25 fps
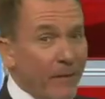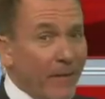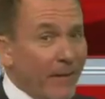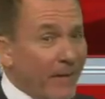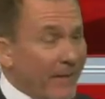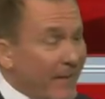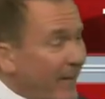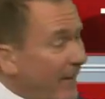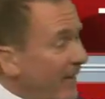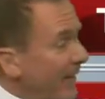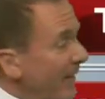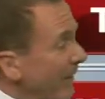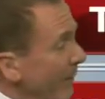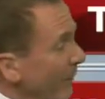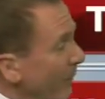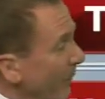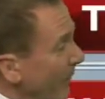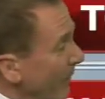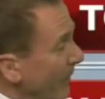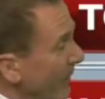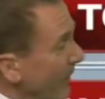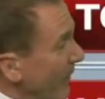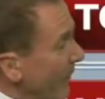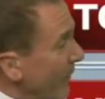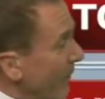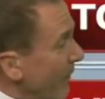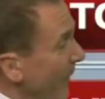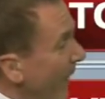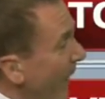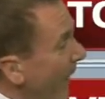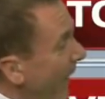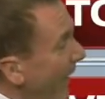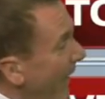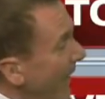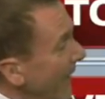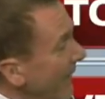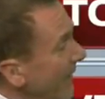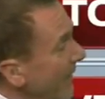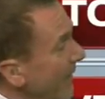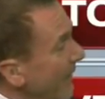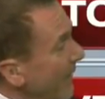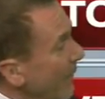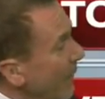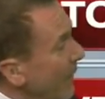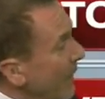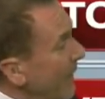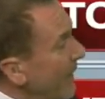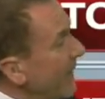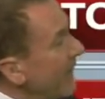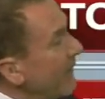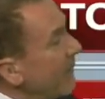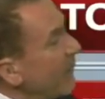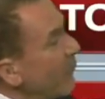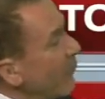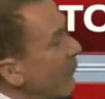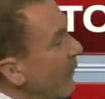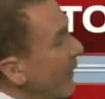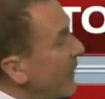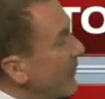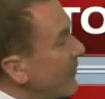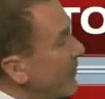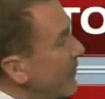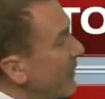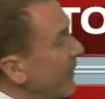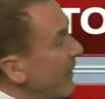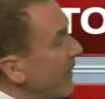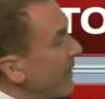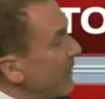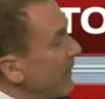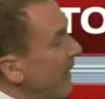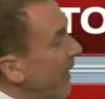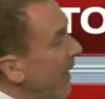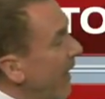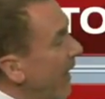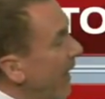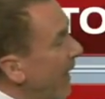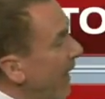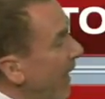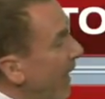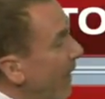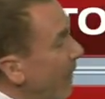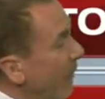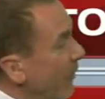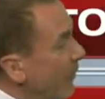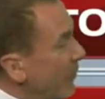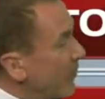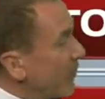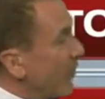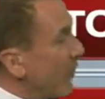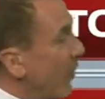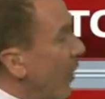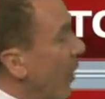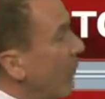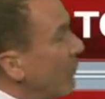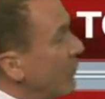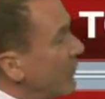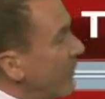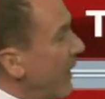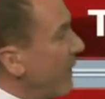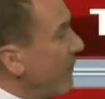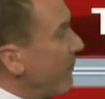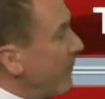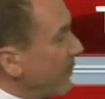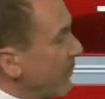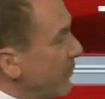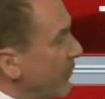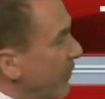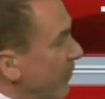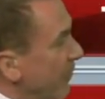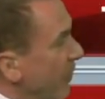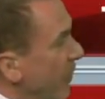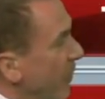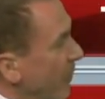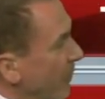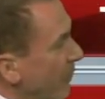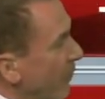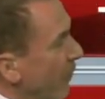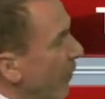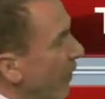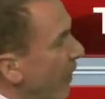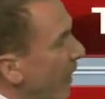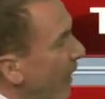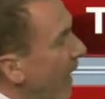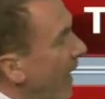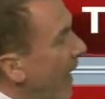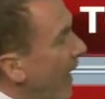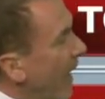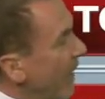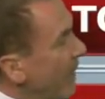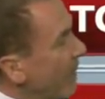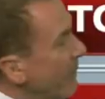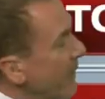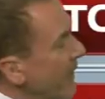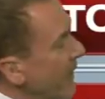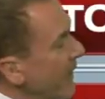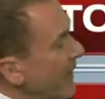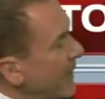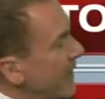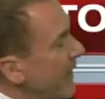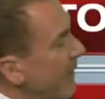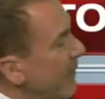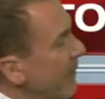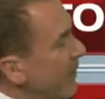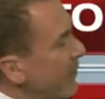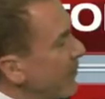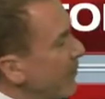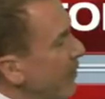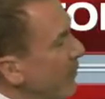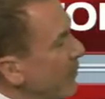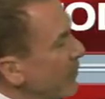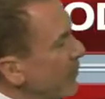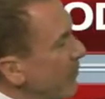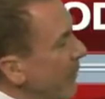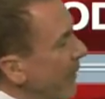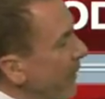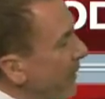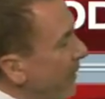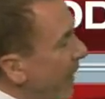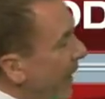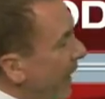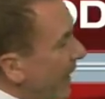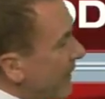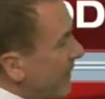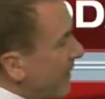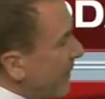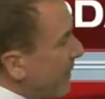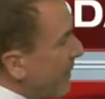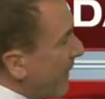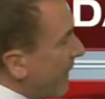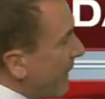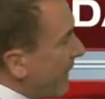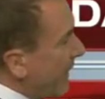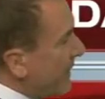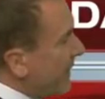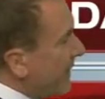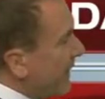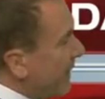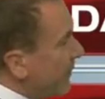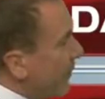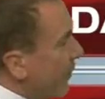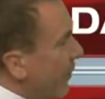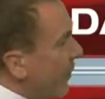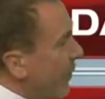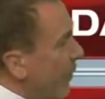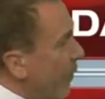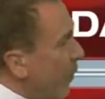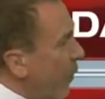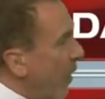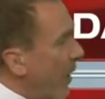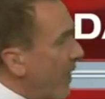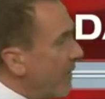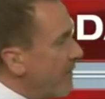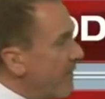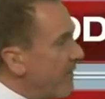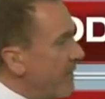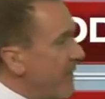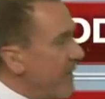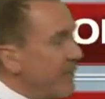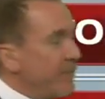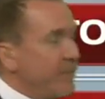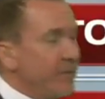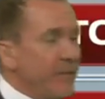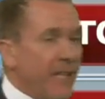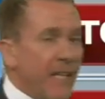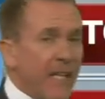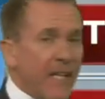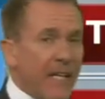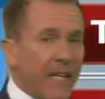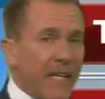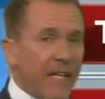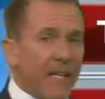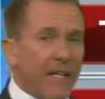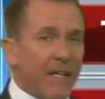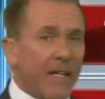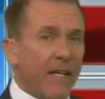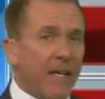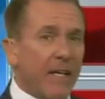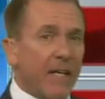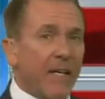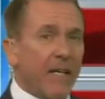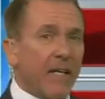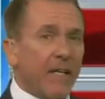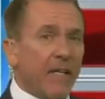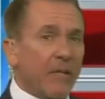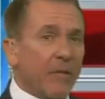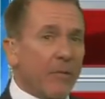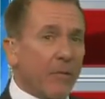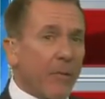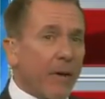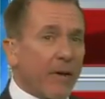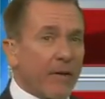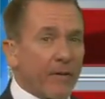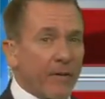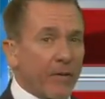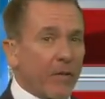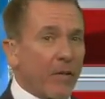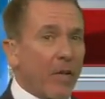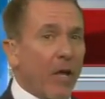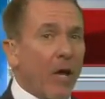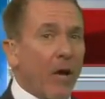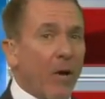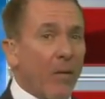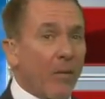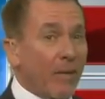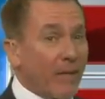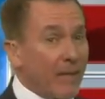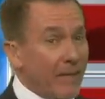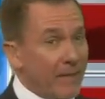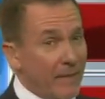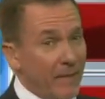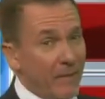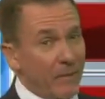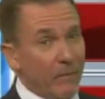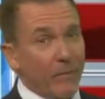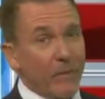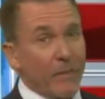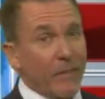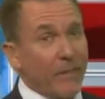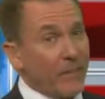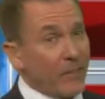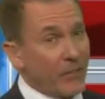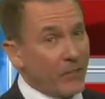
not getting anywhere near that. We didn't even reach the uh, average low temperature for a high. 72 was a record high set back in 1931, 15, the record low, and I think we're going to